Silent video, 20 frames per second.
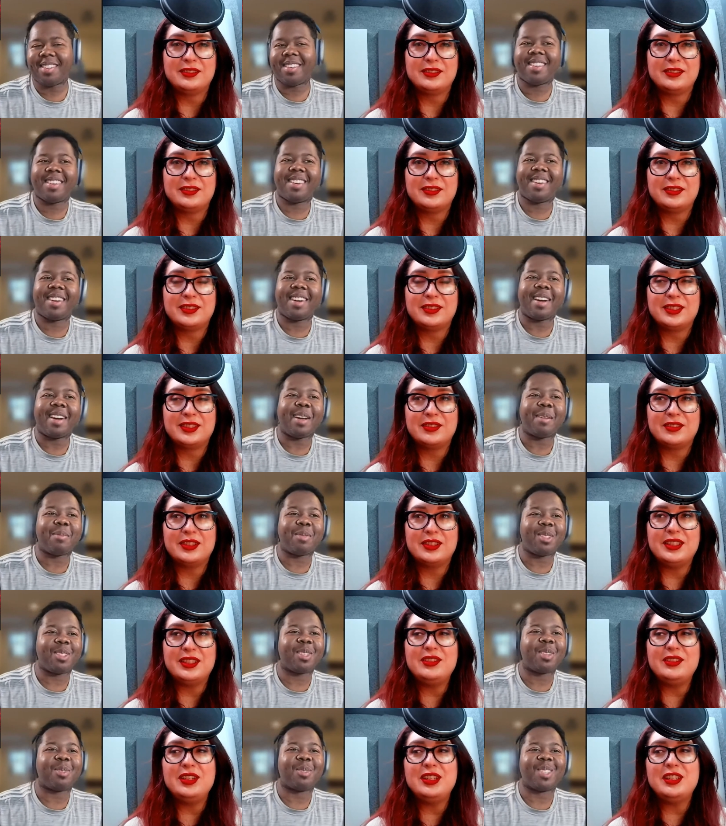Speaker 1: So because you
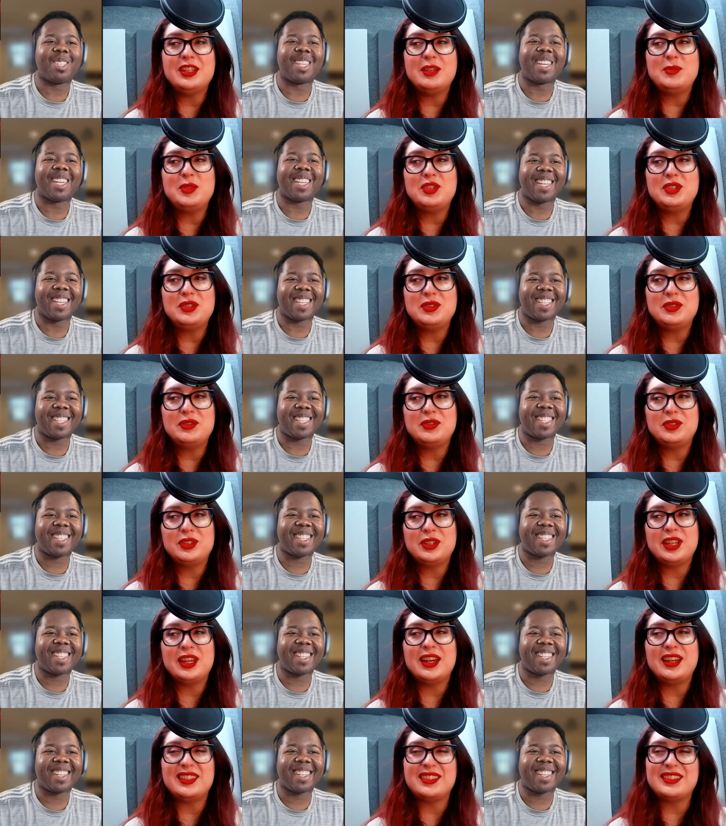know, anytime you do a full
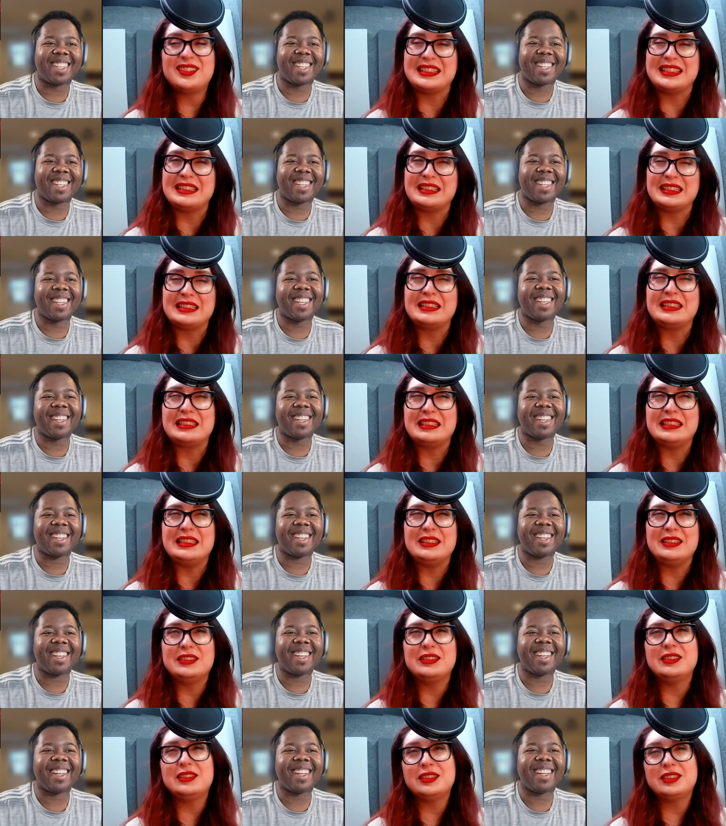cast, you
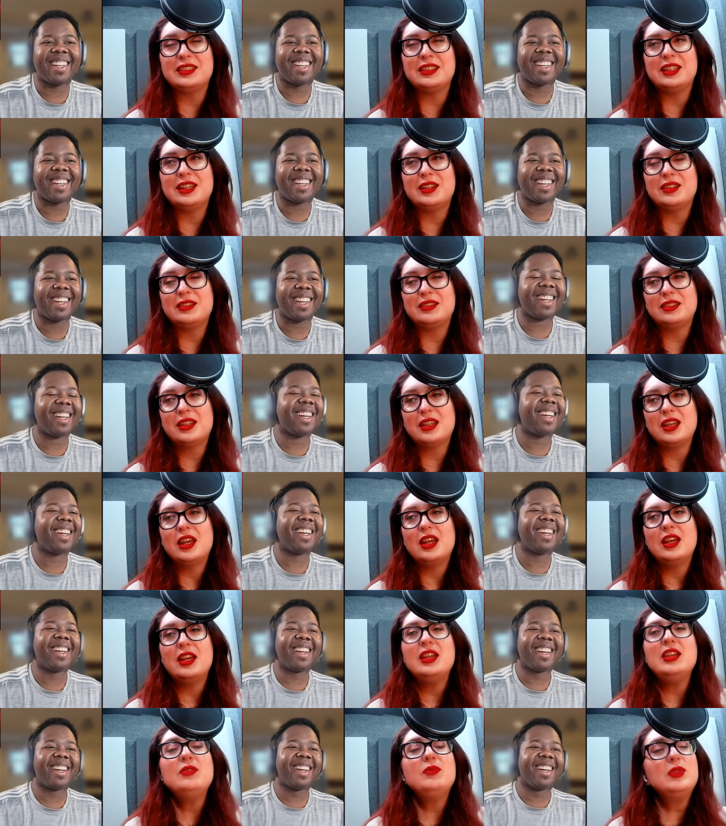you get
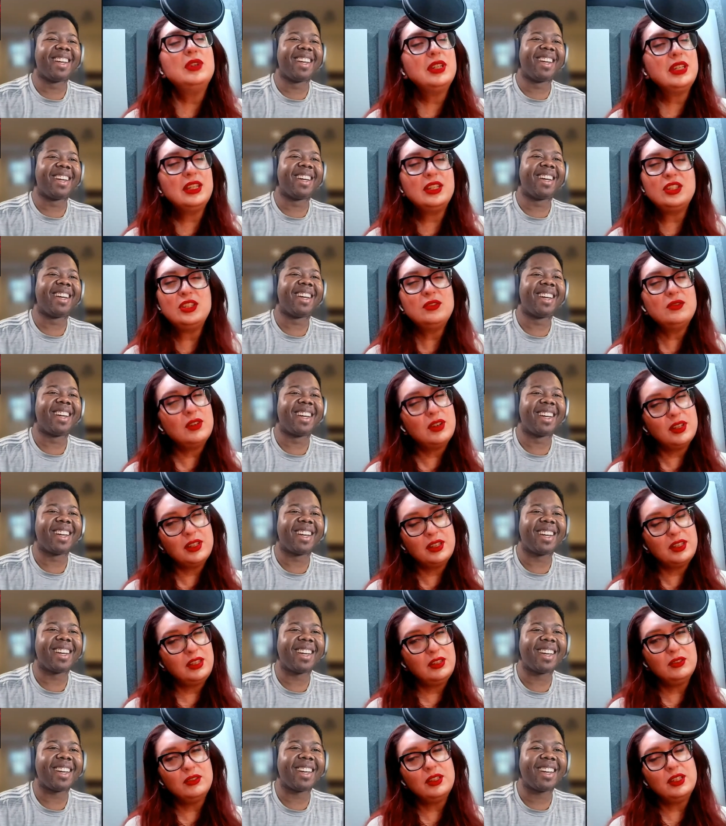we'll get you on
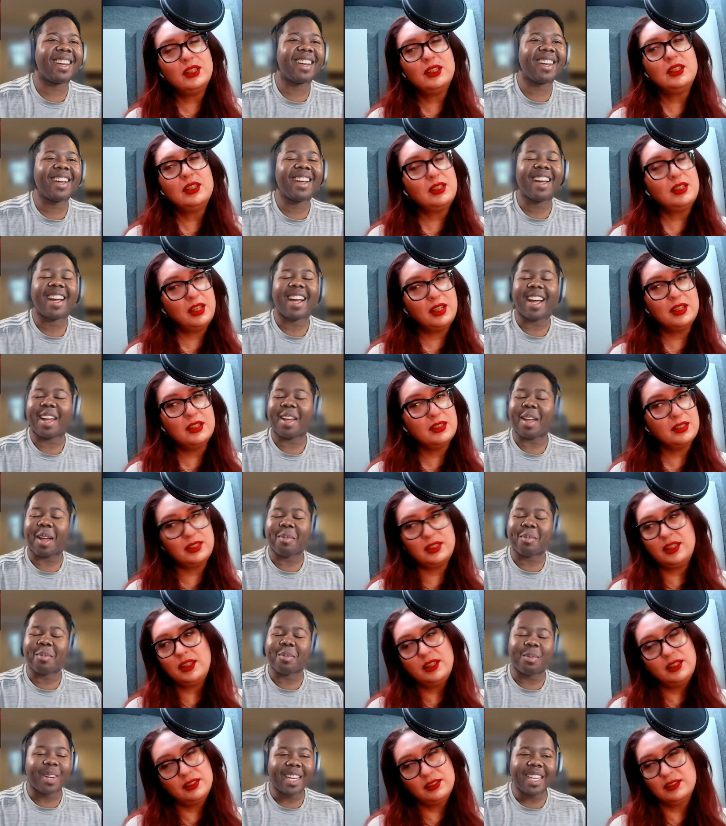you'll get an ALC.
Speaker 2: I,
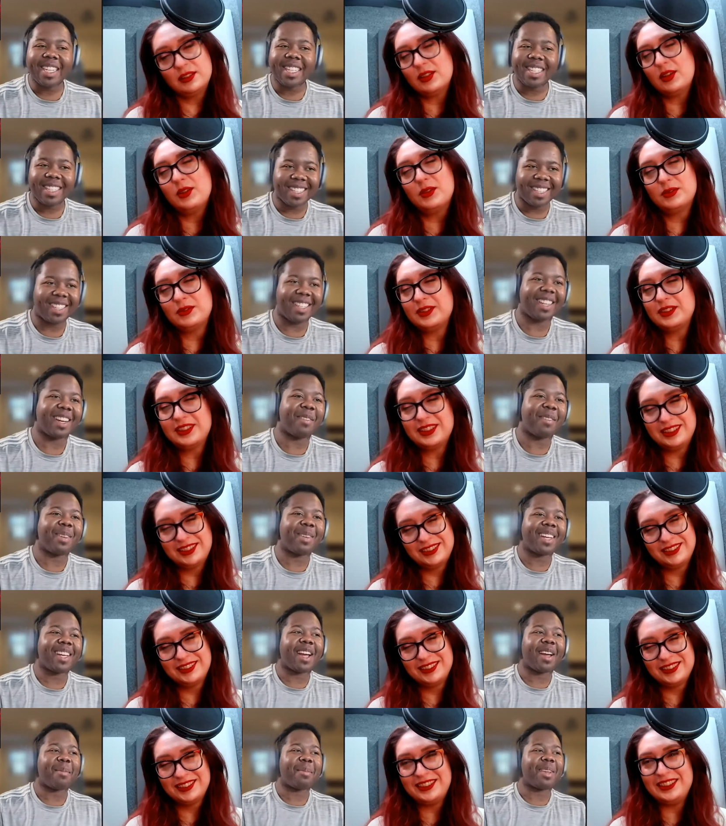am waiting. I'm
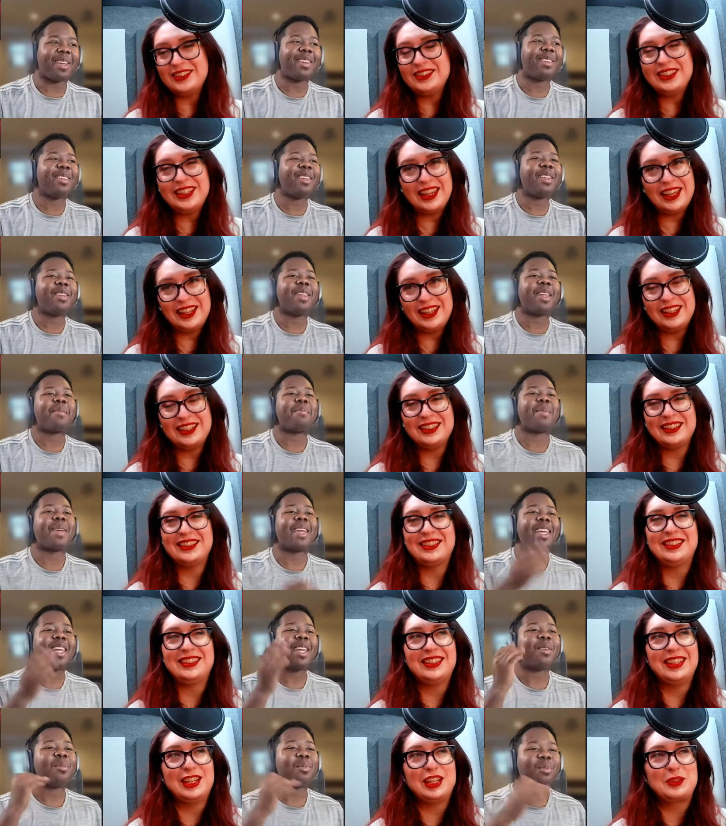like I'm eagerly like
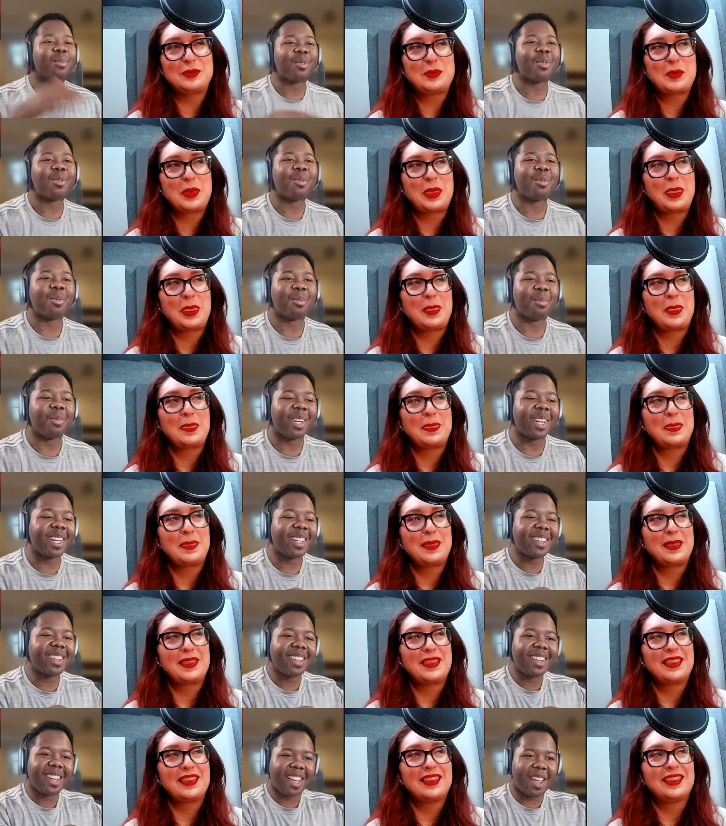making yeah. room
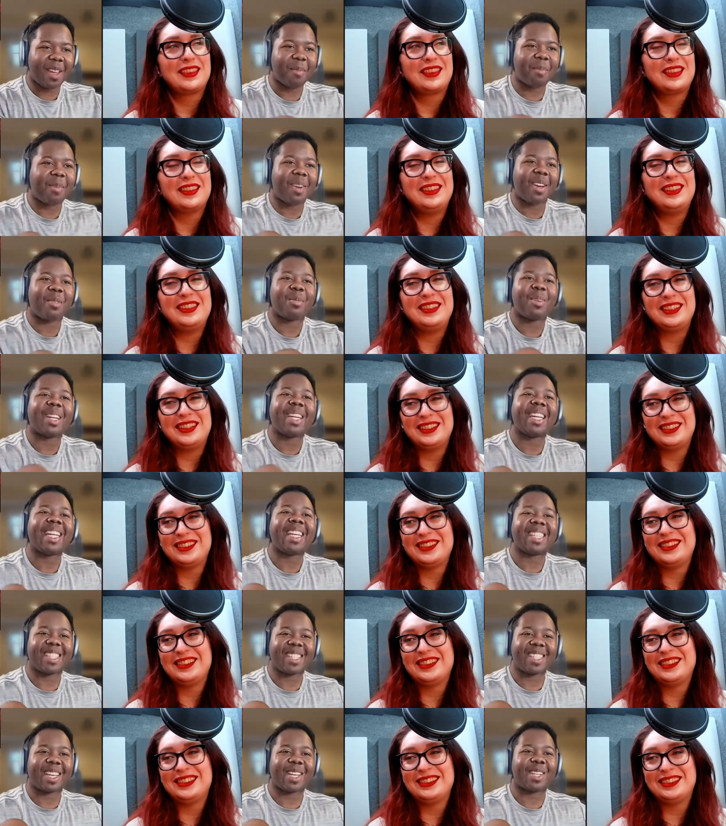in my
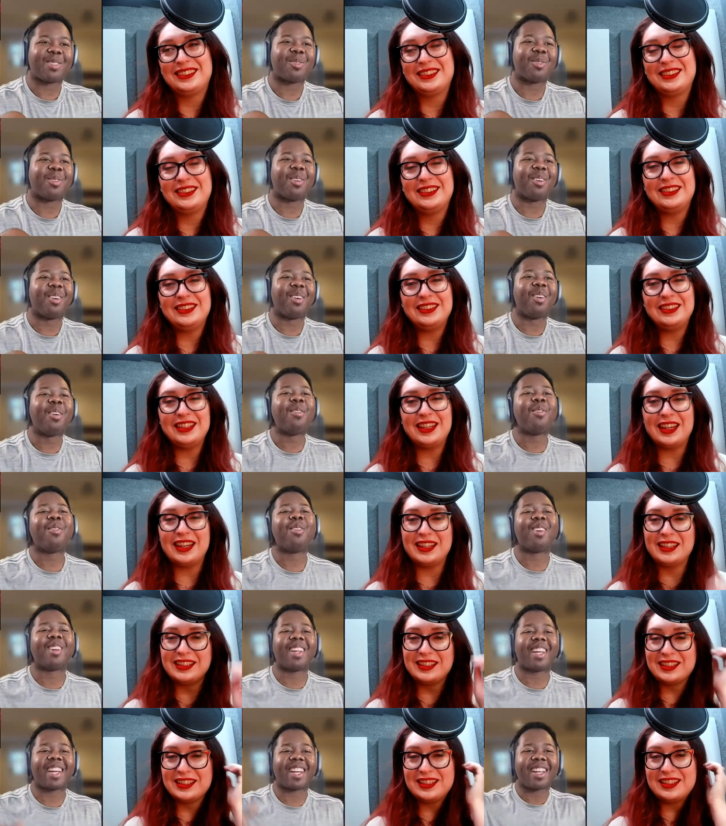reading schedule. Yeah.
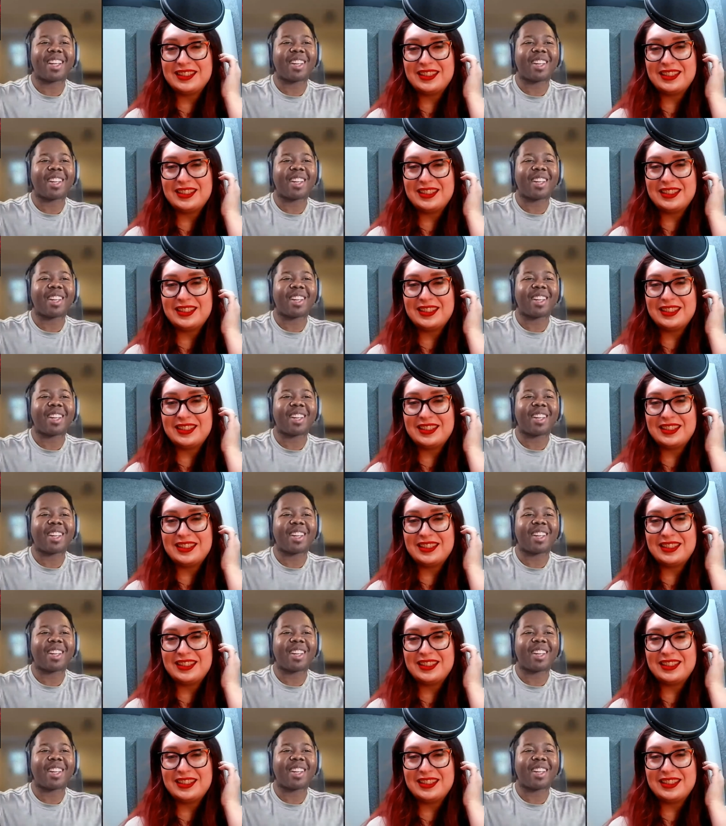For, like, Set